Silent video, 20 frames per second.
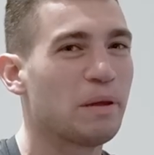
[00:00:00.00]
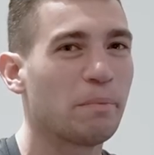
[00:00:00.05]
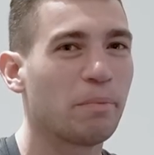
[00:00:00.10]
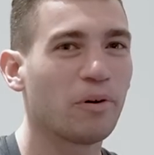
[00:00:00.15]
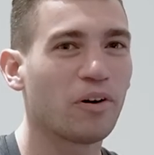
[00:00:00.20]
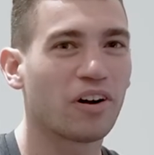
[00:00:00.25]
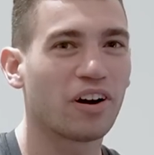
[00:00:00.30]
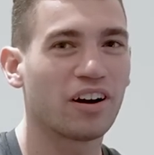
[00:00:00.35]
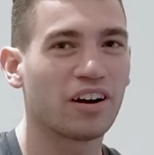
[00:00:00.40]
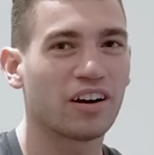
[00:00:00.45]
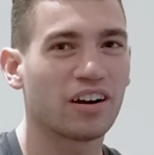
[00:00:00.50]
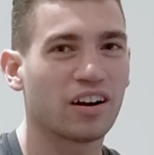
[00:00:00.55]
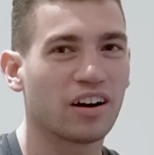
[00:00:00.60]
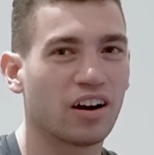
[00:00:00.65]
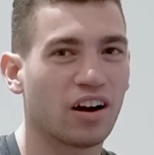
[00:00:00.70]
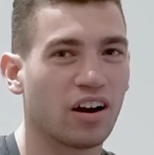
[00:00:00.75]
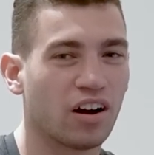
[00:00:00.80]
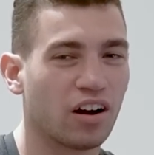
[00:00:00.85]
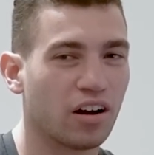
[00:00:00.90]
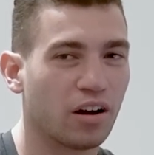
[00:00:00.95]
people are
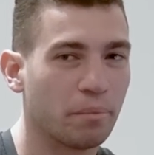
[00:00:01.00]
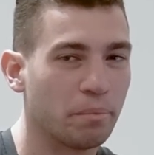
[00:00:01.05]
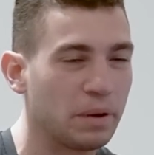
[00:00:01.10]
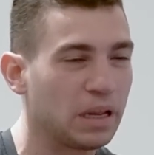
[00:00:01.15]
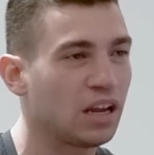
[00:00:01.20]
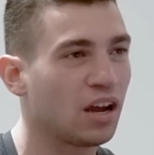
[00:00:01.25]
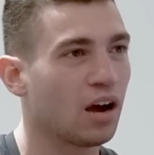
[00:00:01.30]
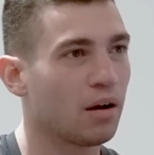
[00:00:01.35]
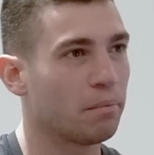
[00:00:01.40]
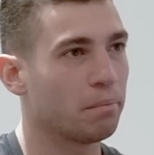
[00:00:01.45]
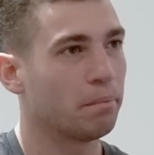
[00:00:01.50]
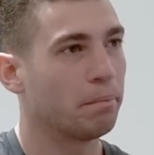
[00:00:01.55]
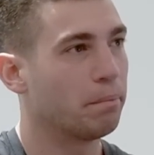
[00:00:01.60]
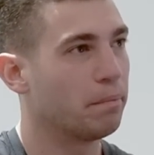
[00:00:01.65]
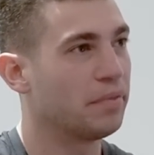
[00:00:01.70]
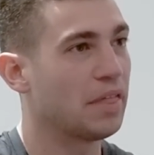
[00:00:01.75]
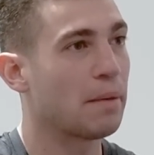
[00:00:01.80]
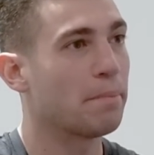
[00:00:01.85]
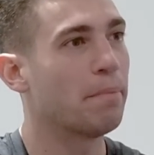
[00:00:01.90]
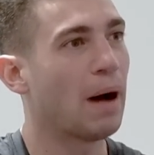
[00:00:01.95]
become
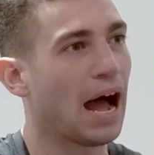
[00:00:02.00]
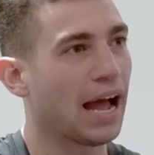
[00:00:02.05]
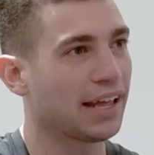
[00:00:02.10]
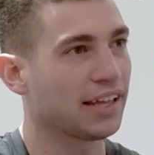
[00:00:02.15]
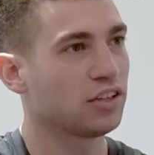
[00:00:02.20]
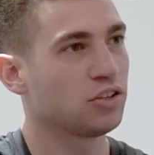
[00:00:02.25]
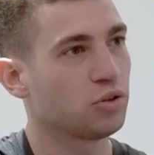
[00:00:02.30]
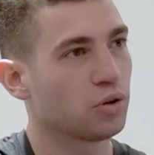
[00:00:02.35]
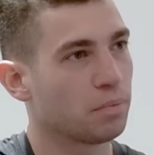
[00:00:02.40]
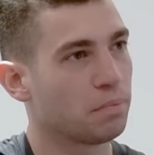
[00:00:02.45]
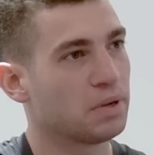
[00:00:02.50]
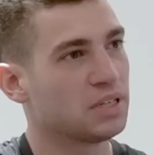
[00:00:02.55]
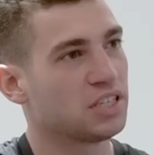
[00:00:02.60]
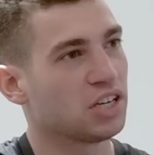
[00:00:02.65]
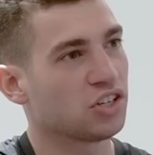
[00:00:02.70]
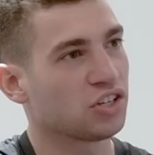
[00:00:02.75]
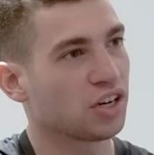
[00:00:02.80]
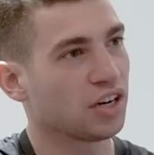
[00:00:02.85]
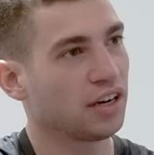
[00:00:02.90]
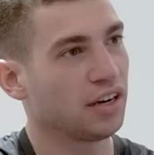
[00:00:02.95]
they buy into a
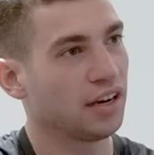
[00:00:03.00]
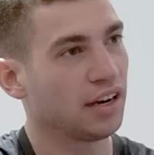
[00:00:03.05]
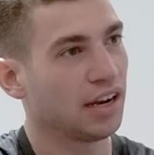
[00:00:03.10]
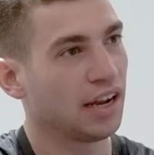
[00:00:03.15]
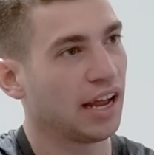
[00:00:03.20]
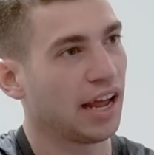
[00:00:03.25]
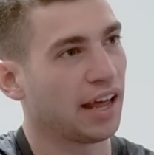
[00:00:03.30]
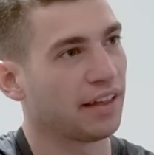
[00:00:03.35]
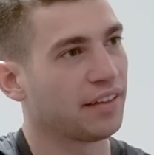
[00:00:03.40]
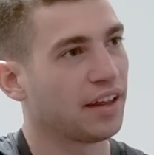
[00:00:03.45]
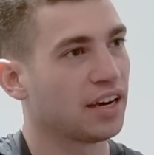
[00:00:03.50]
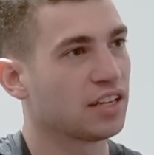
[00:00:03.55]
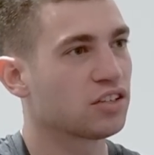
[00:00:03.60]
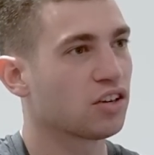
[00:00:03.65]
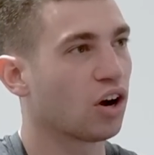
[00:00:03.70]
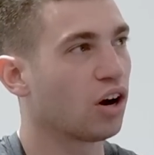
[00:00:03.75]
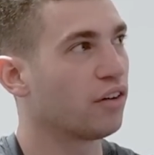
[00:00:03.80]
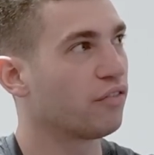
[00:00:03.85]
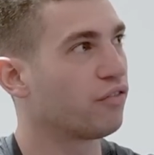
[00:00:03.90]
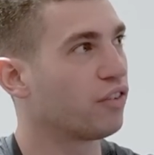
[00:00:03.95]
position and mm-hmm. then it's
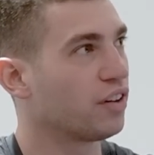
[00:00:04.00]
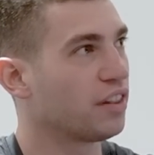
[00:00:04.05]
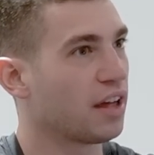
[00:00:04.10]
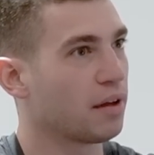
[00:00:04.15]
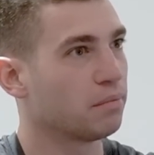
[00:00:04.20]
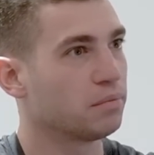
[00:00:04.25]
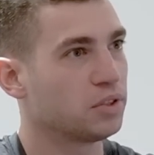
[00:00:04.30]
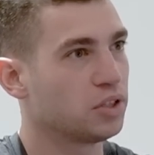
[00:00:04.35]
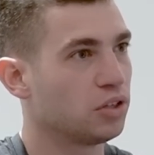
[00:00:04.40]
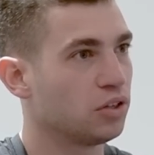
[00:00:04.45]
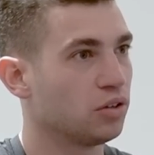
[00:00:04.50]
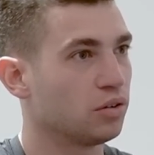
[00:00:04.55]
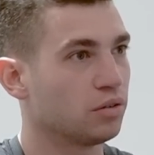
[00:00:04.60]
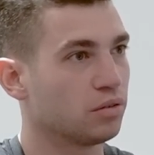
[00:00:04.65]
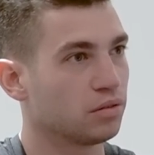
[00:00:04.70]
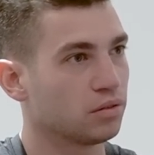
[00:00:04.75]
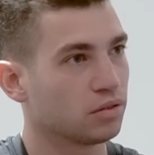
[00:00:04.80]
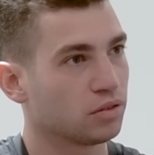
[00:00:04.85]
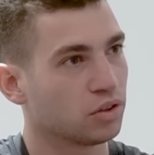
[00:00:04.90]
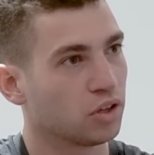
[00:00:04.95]
hard for them to
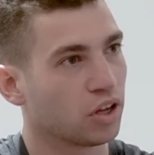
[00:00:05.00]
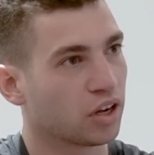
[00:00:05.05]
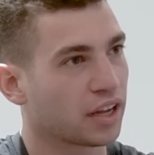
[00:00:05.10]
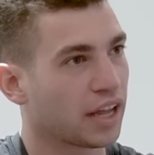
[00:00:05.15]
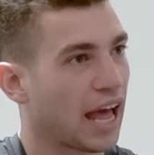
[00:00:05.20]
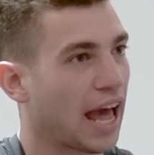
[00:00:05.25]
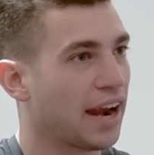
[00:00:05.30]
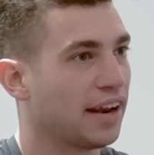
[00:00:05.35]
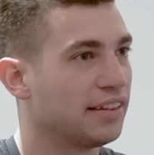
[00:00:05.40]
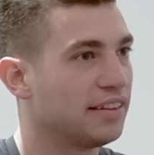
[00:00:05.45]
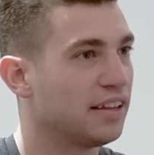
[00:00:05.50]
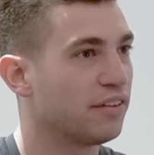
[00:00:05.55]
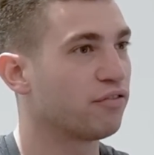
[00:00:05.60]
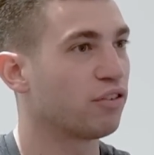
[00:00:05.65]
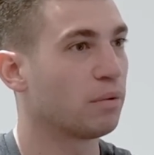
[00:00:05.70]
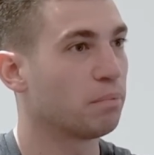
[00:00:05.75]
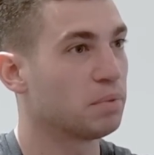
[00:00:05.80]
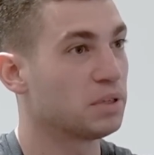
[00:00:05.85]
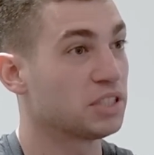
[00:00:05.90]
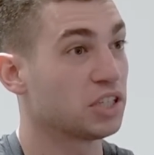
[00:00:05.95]
look at a
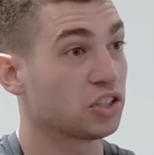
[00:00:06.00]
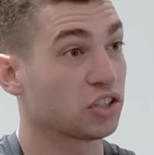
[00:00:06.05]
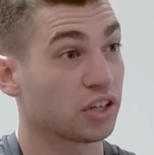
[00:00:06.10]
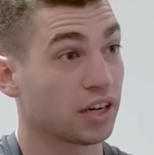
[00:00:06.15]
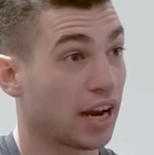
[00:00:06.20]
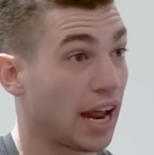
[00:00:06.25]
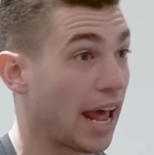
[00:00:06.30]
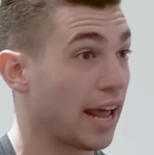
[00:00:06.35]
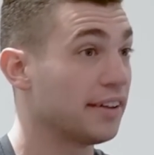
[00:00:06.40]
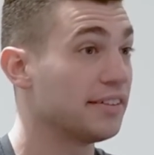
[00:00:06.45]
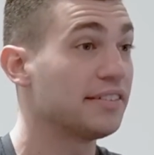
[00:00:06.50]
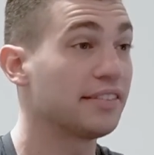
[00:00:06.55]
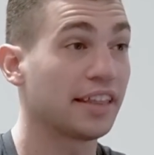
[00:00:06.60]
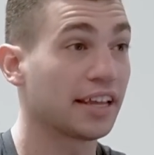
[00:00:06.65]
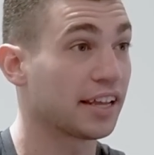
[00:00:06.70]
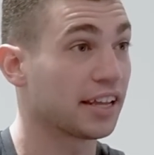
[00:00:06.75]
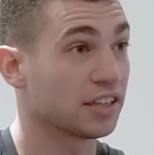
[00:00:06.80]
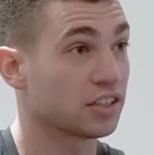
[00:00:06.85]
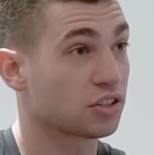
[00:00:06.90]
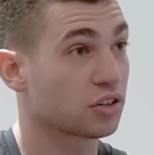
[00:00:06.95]
different position and
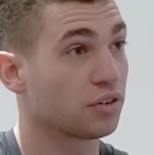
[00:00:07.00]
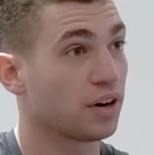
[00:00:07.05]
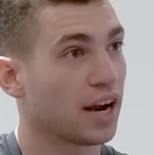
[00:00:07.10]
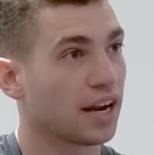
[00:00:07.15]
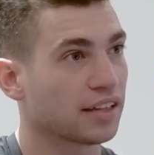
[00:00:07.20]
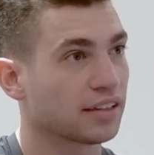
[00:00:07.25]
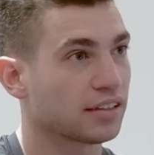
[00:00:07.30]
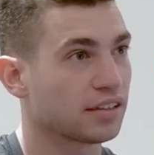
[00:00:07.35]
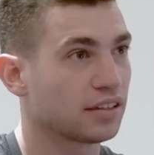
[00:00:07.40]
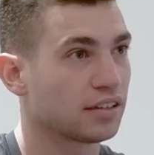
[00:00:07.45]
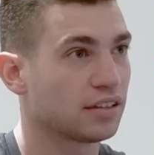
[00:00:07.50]
think it's correct